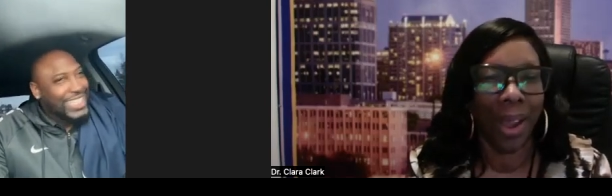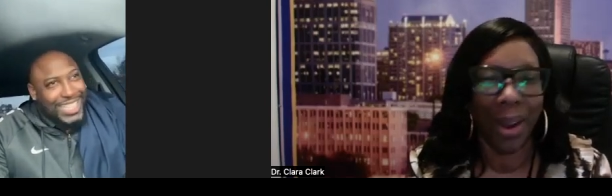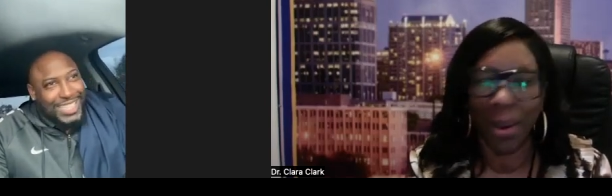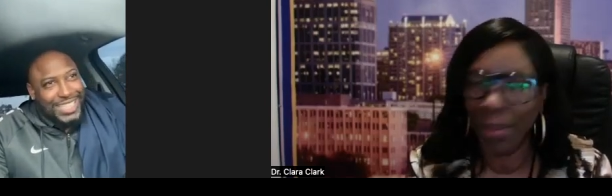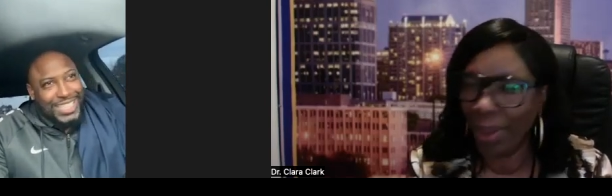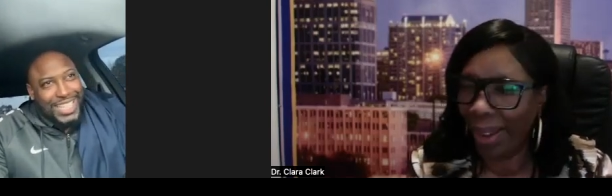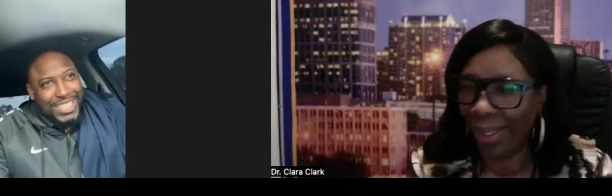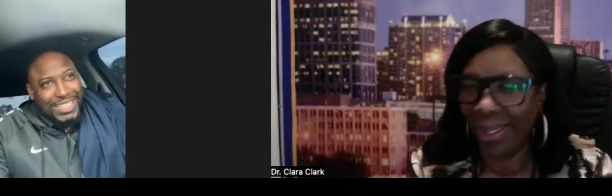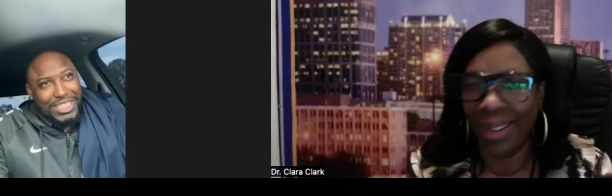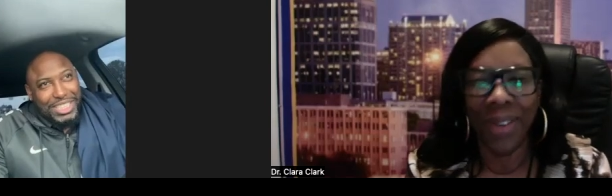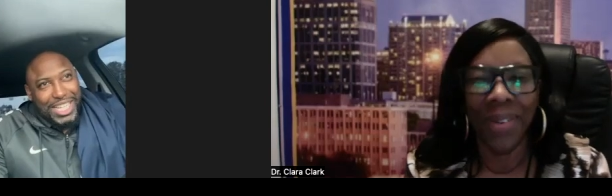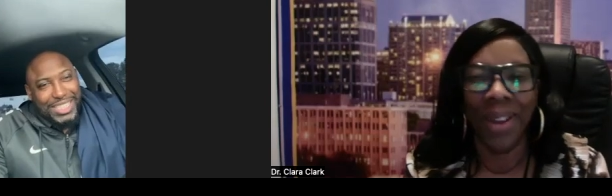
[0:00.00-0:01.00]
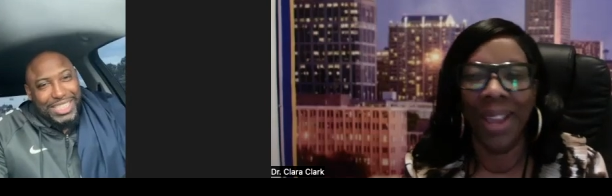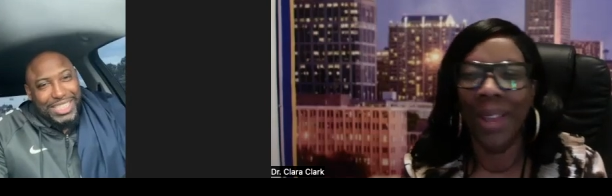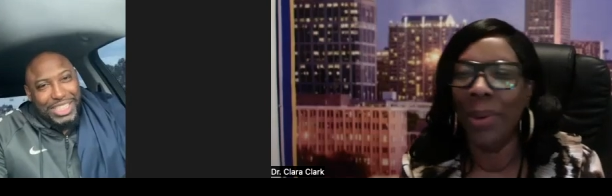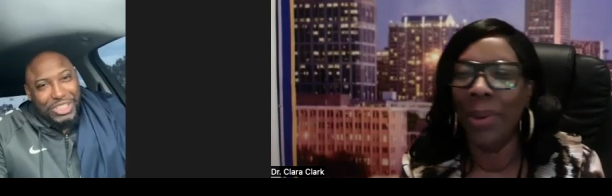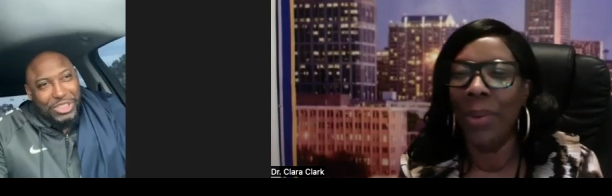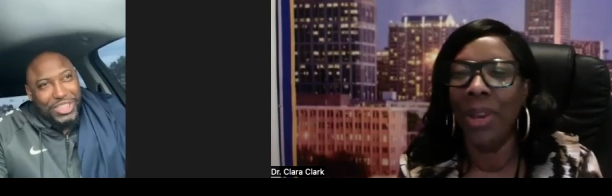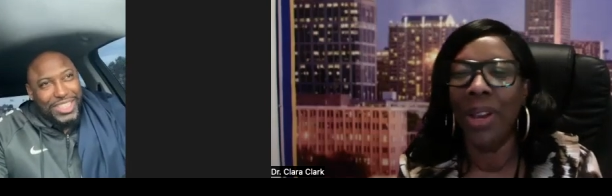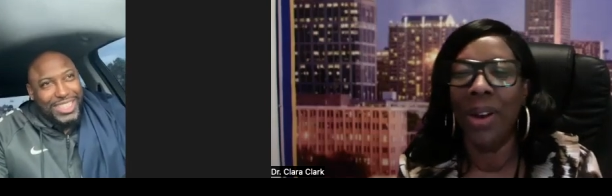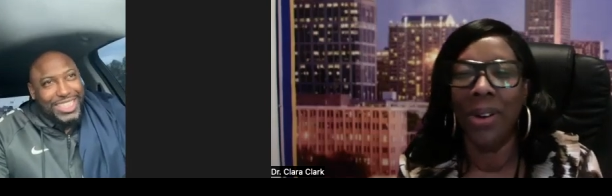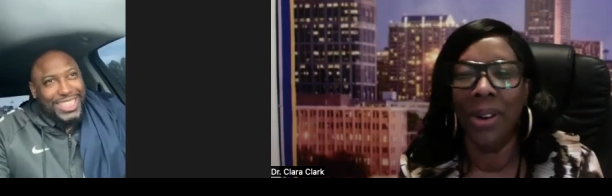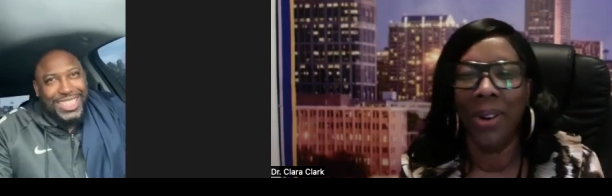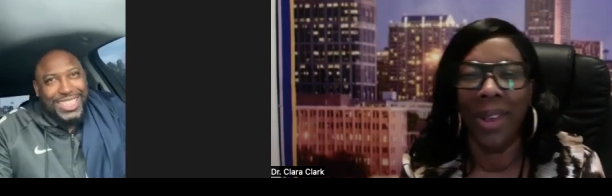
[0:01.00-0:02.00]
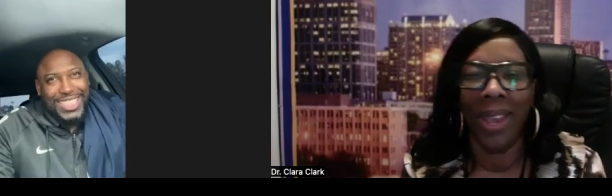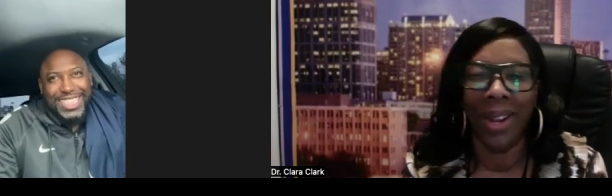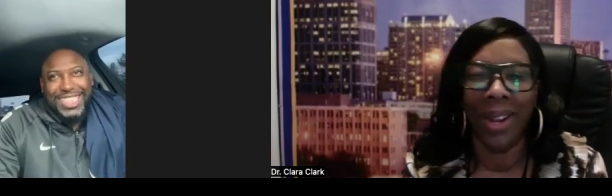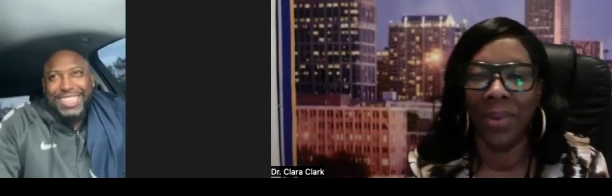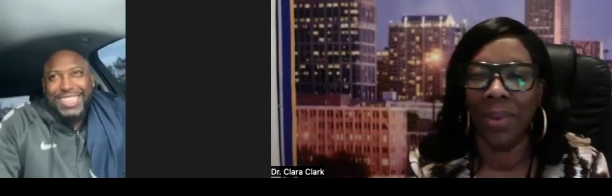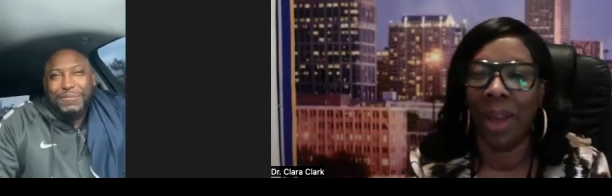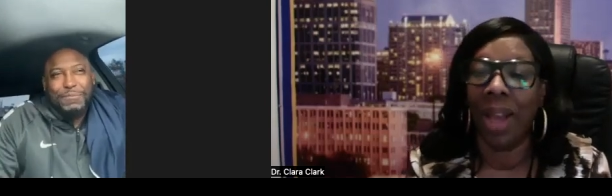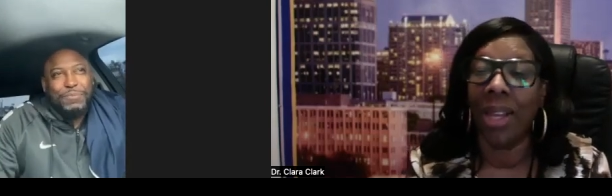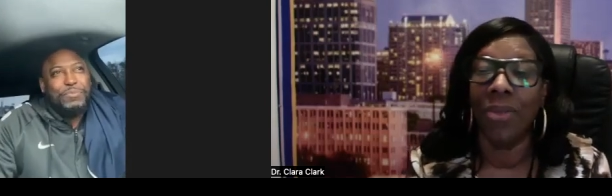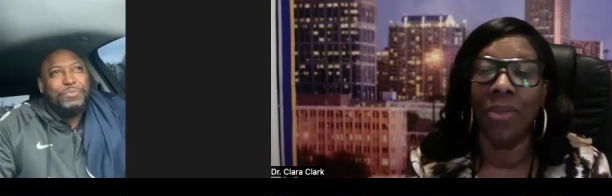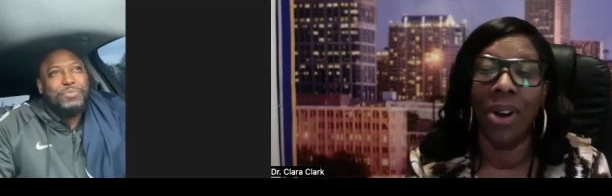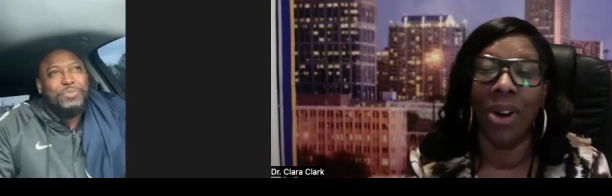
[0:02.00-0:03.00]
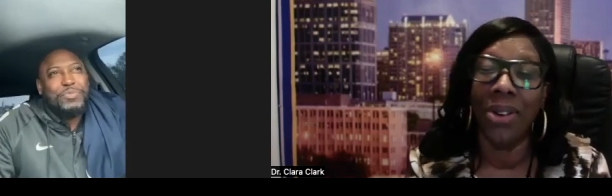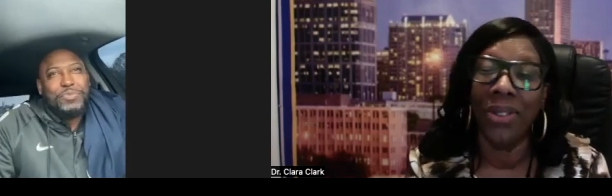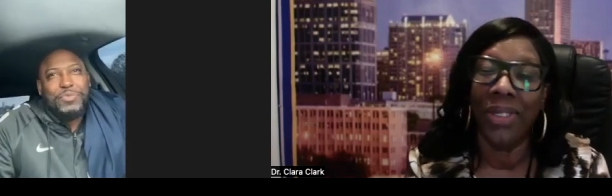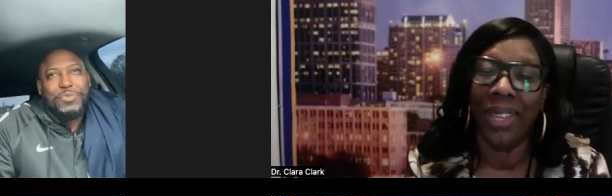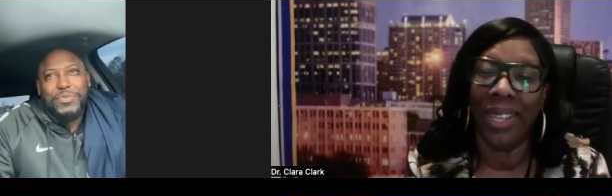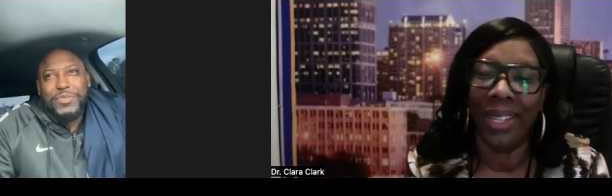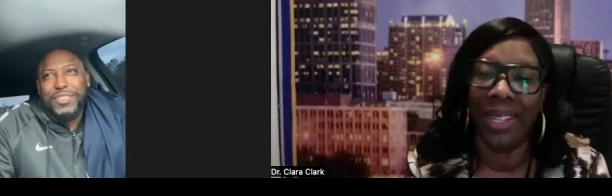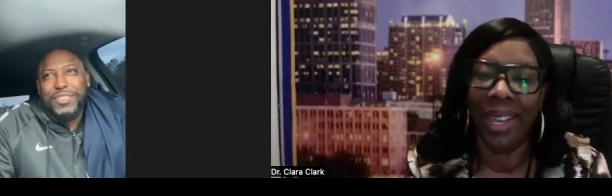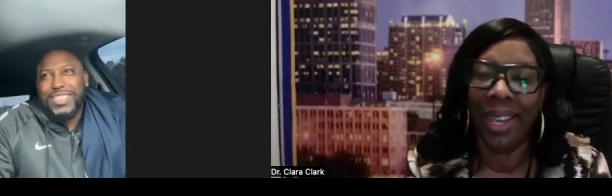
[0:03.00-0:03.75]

Speaker 1: all uh, right, all right. all think, right. Well, we're gonna go ahead and rock and roll then.